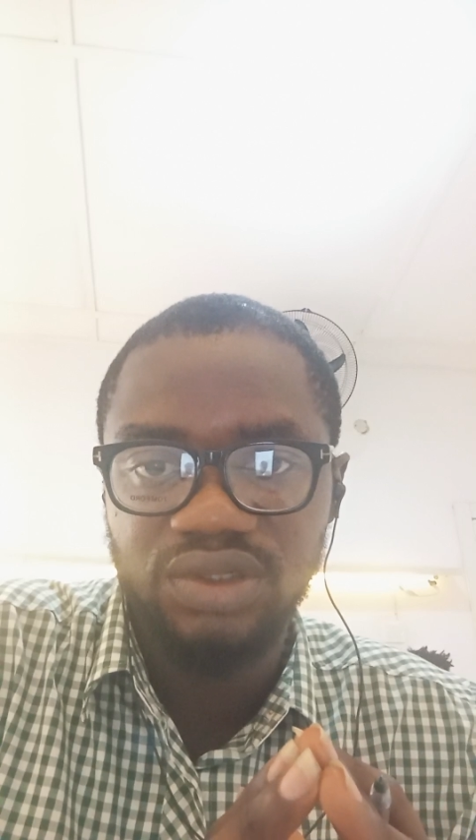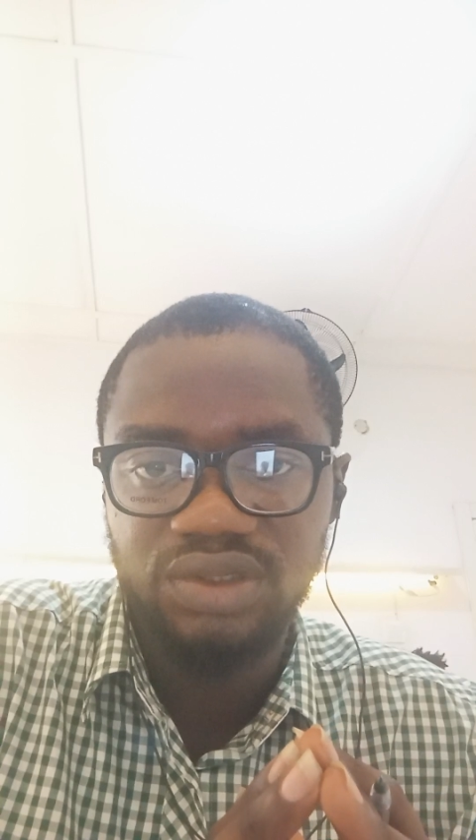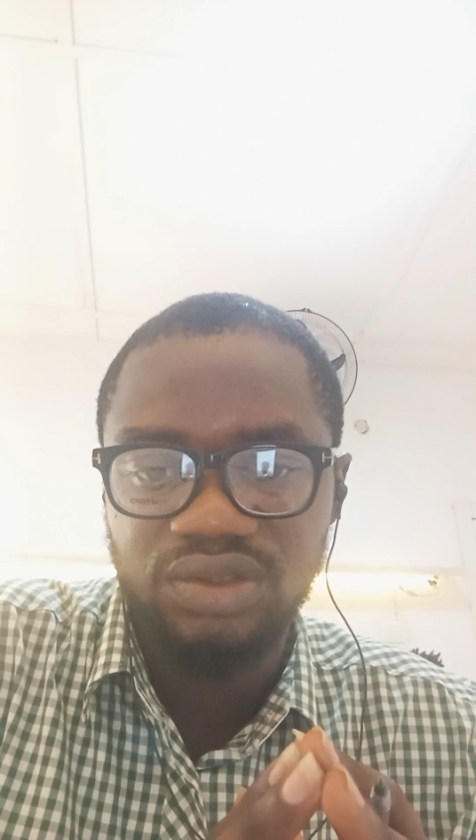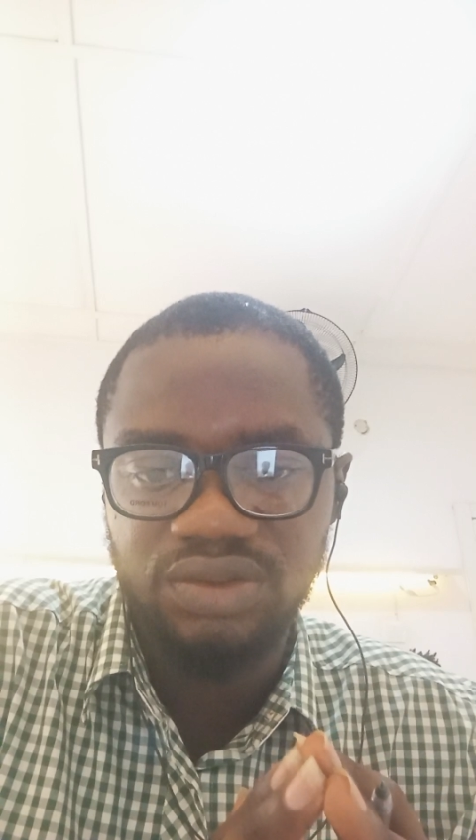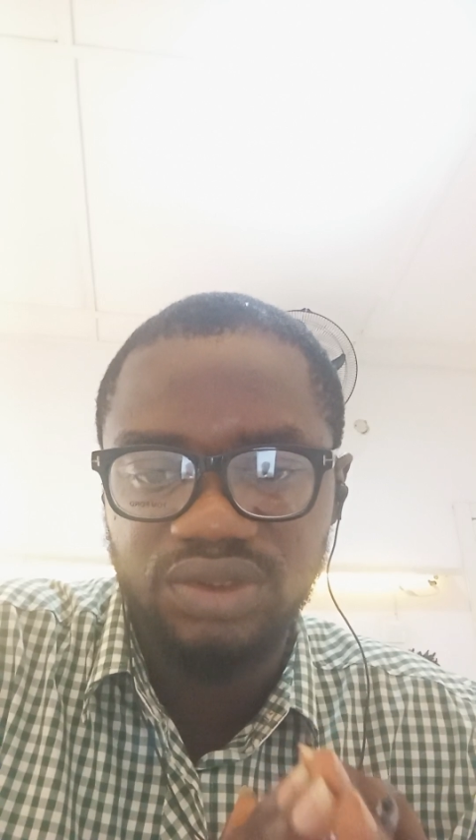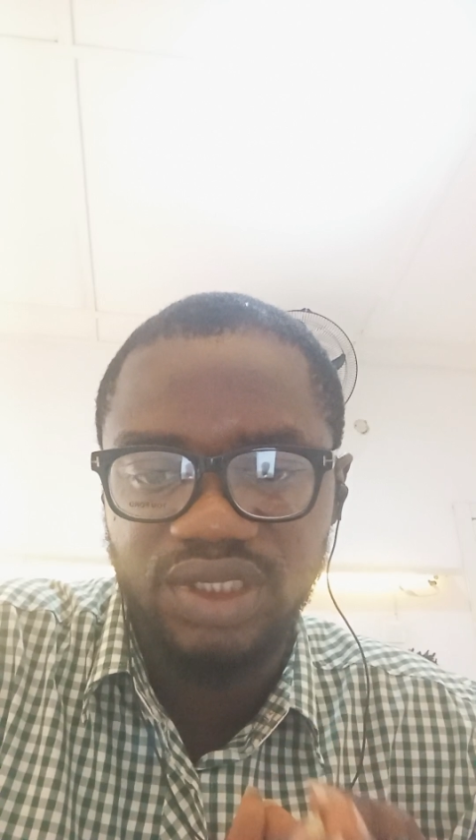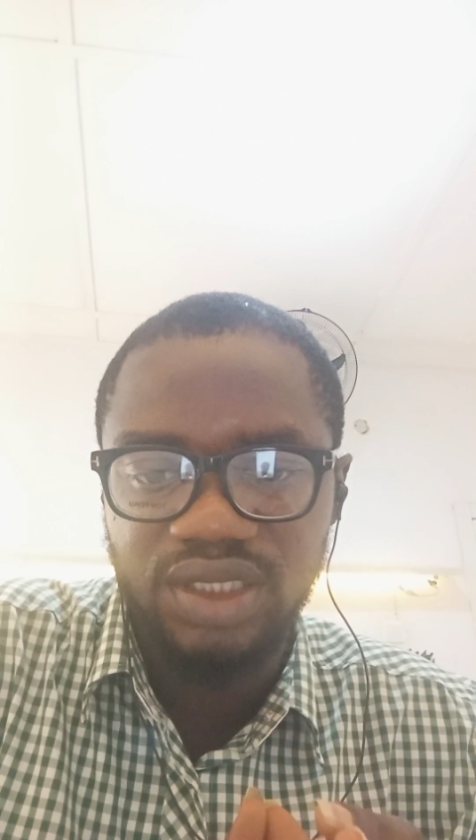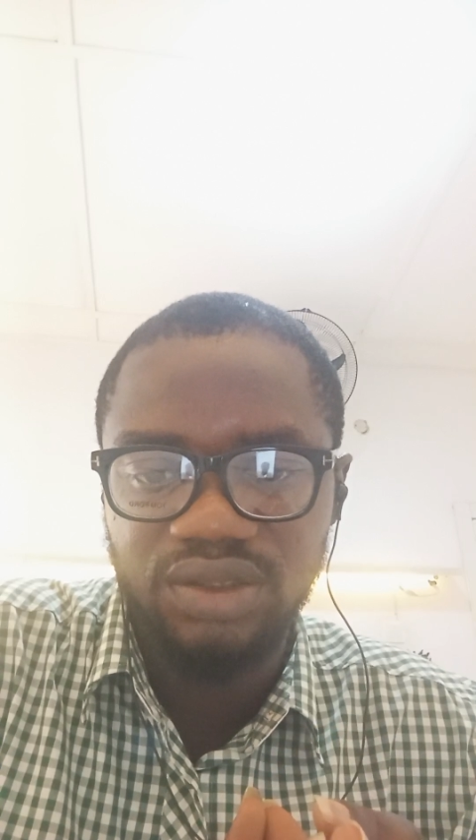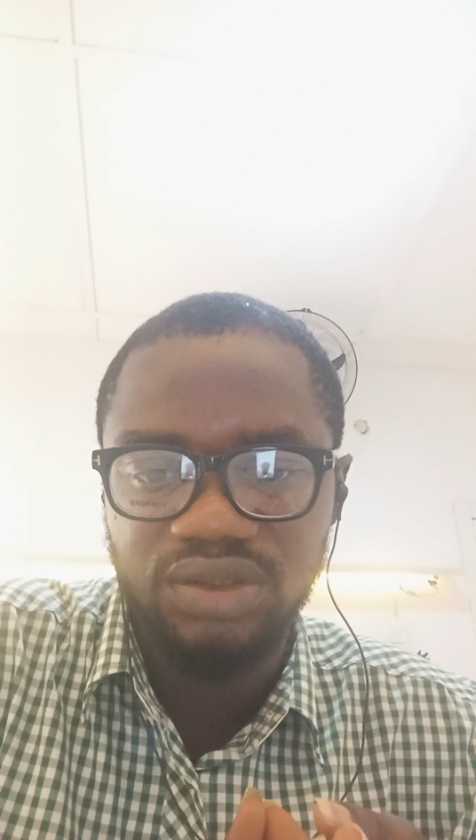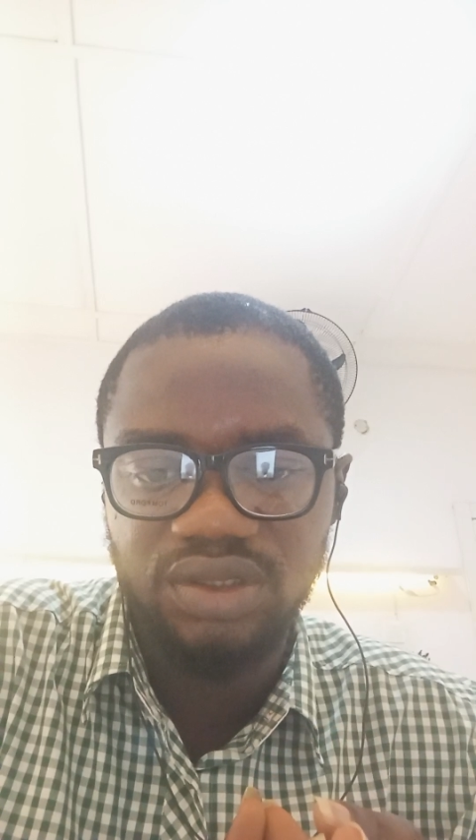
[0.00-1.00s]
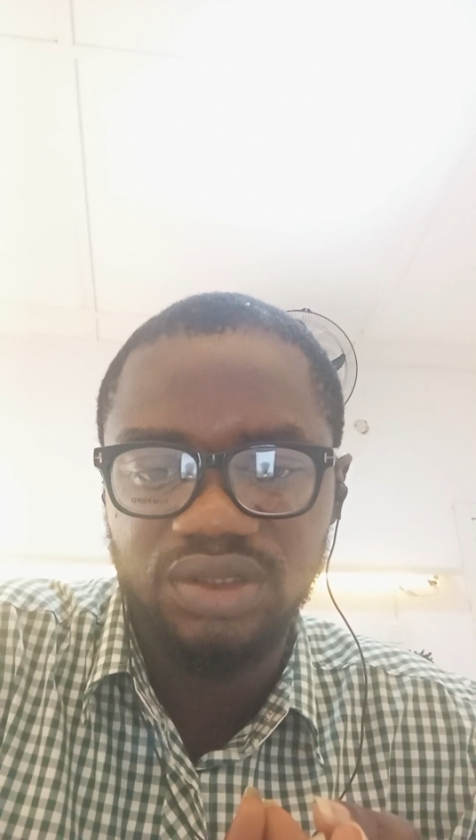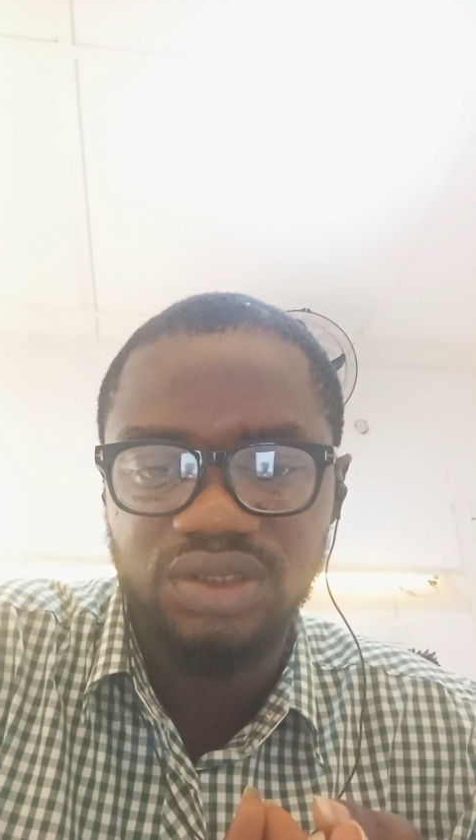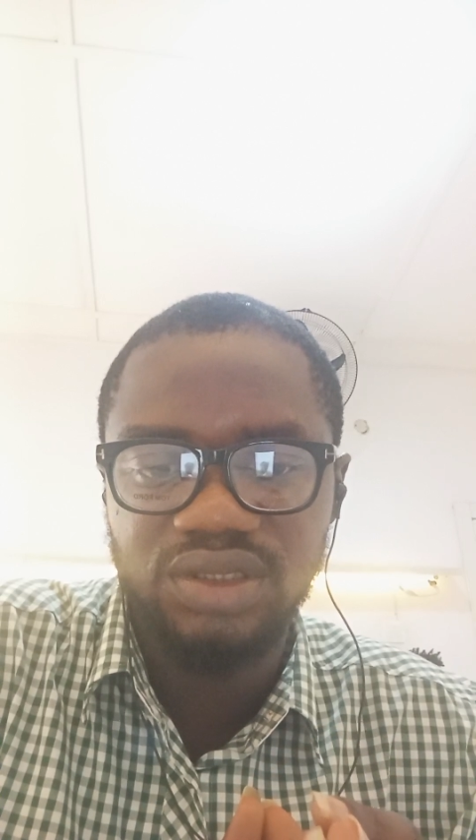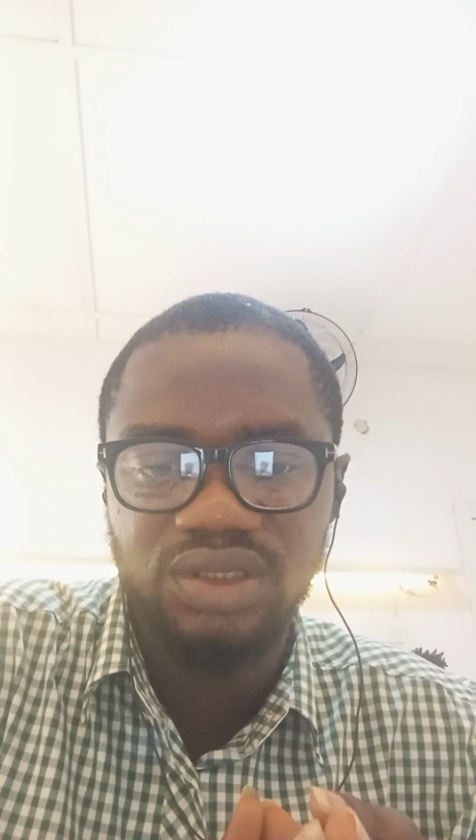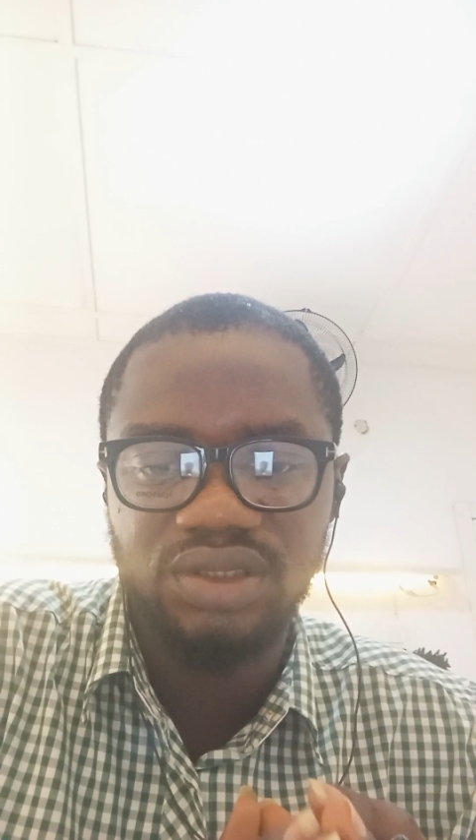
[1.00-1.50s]
constituted
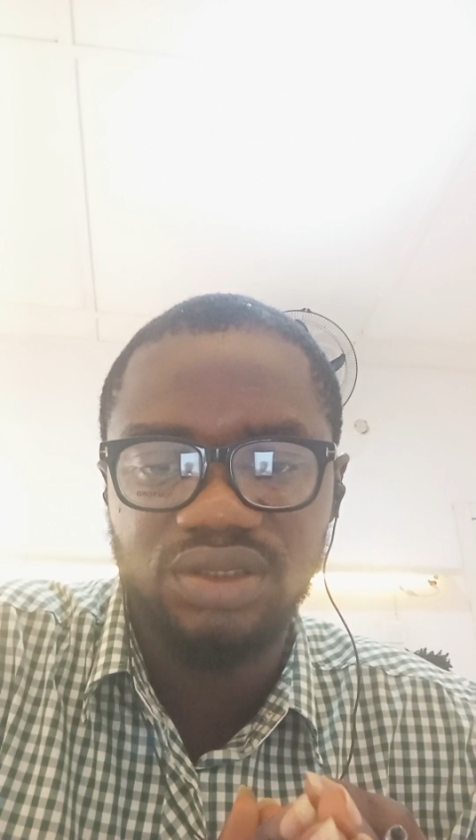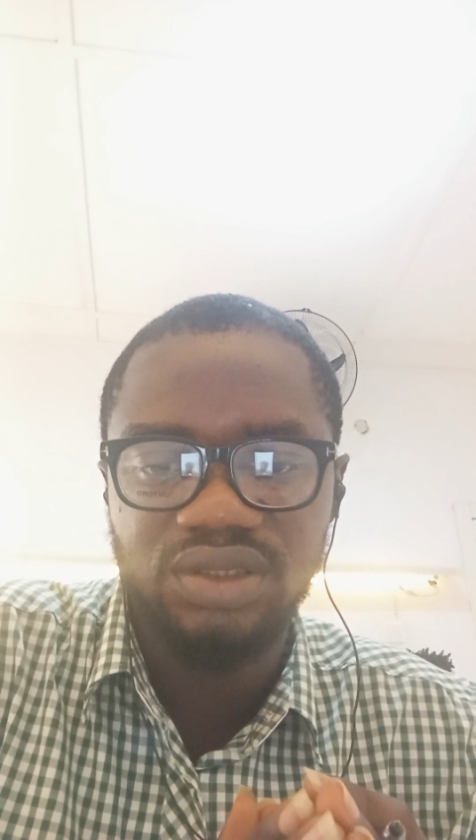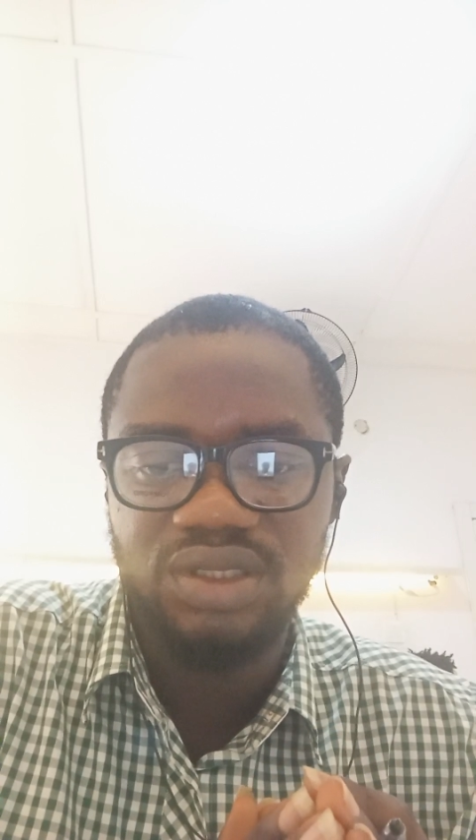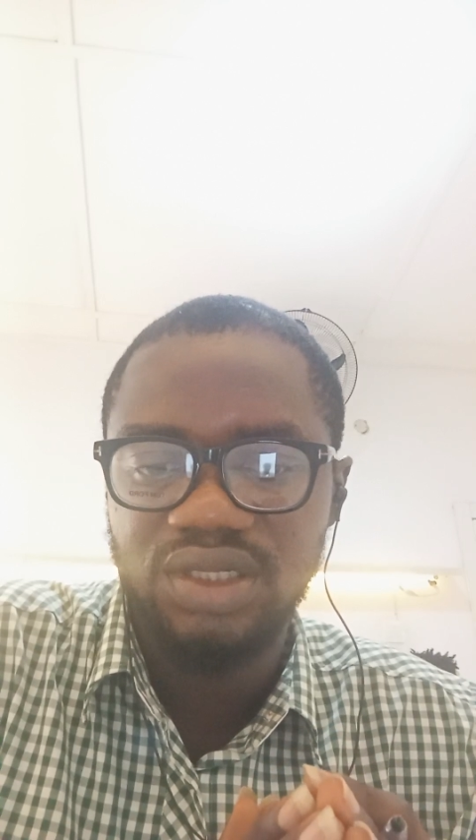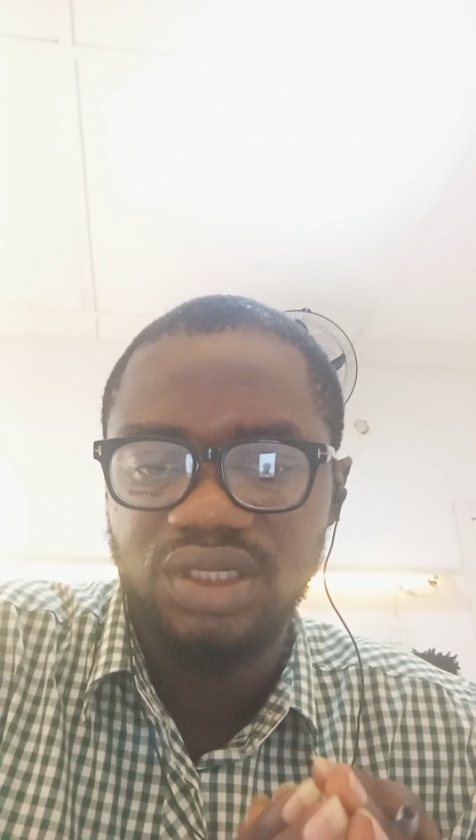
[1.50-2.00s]
authority